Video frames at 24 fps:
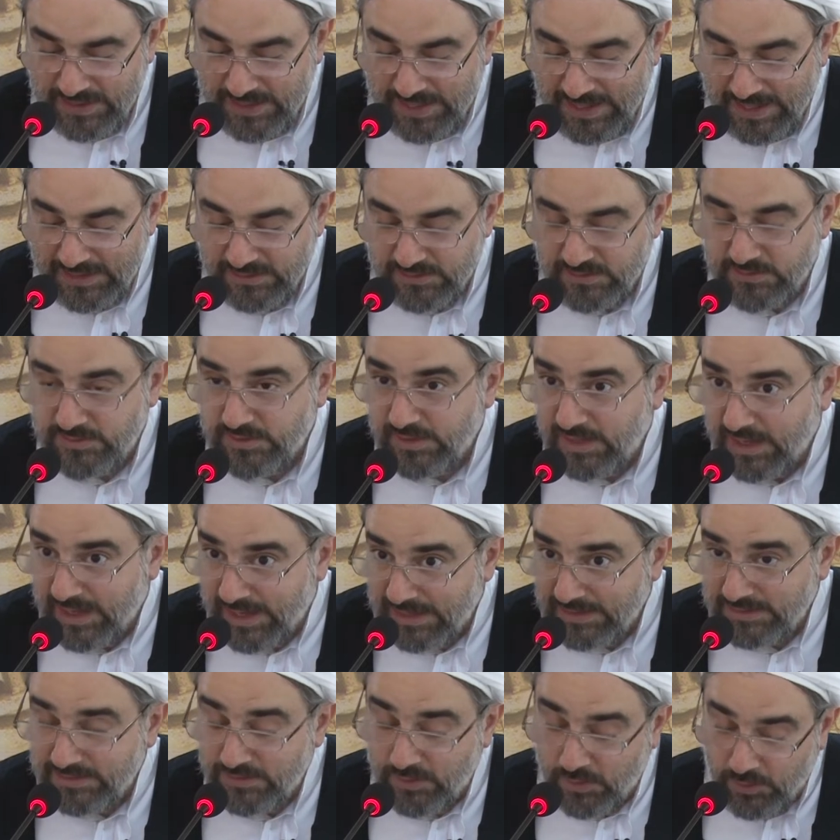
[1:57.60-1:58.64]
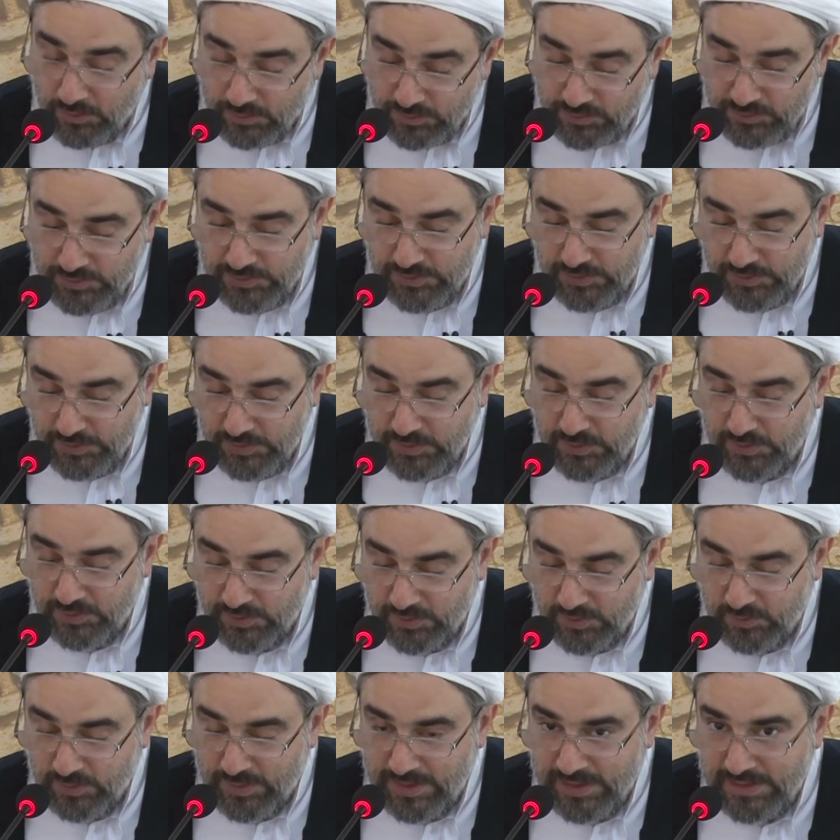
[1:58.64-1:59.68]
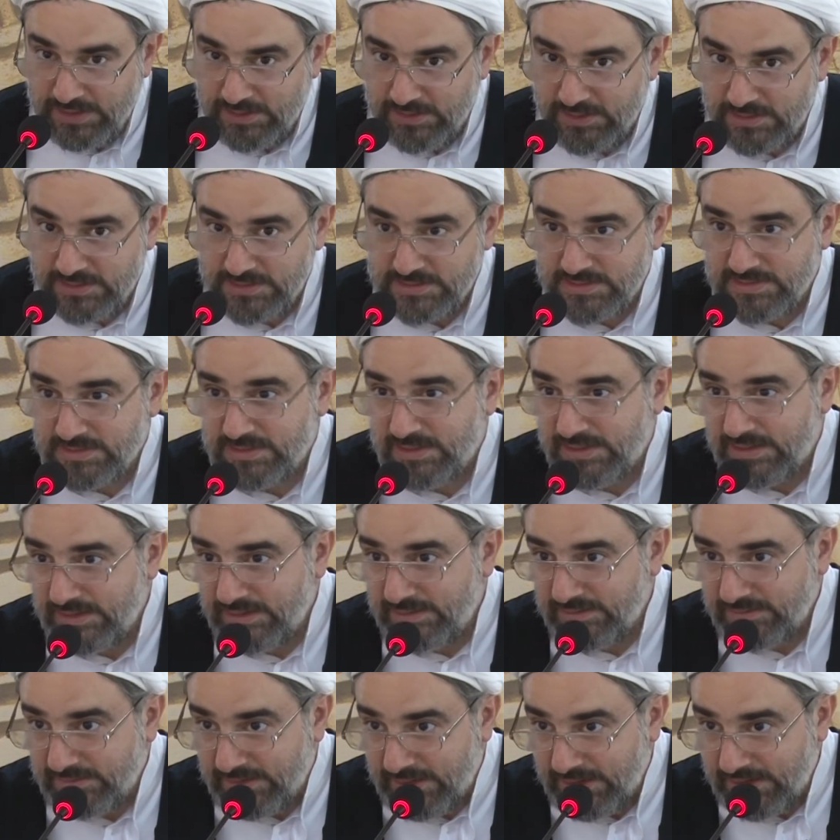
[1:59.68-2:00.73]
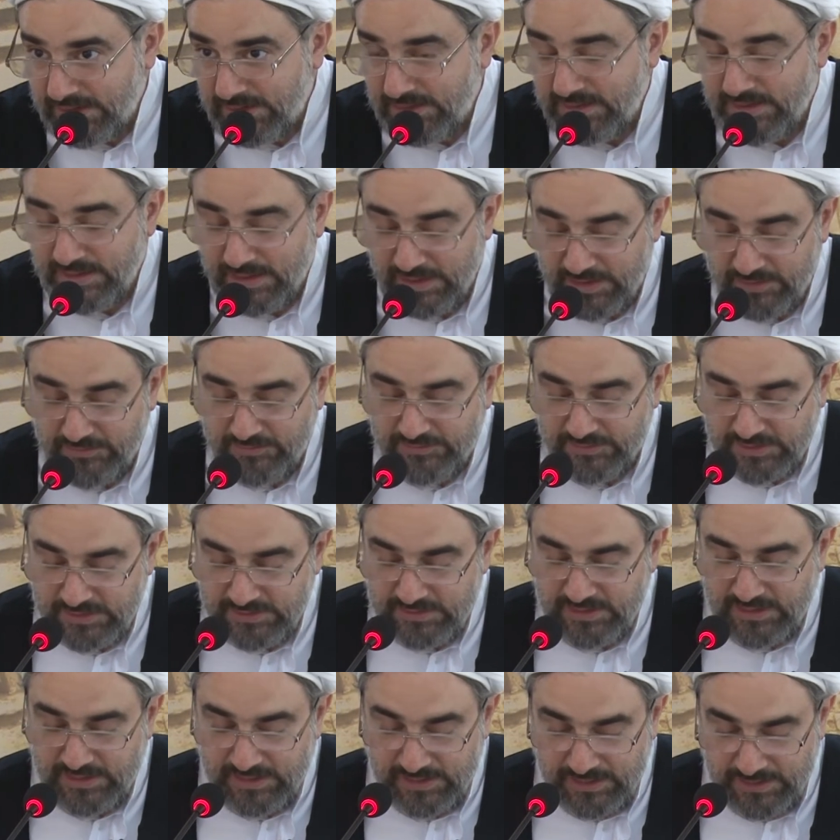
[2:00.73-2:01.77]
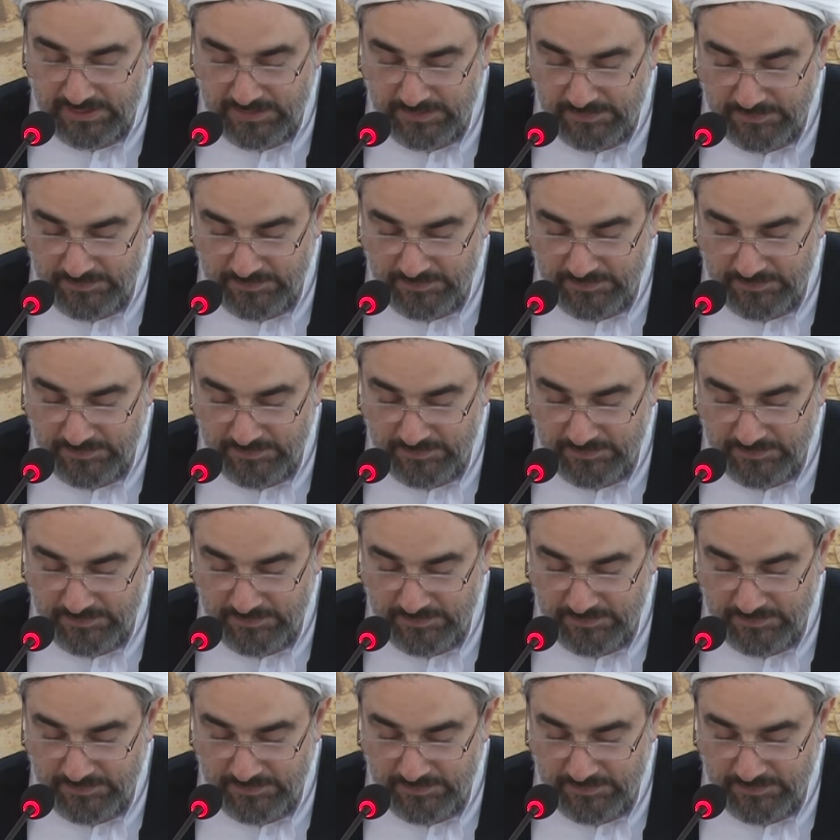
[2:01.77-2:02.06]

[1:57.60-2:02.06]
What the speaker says: and to add on to your awareness day after day.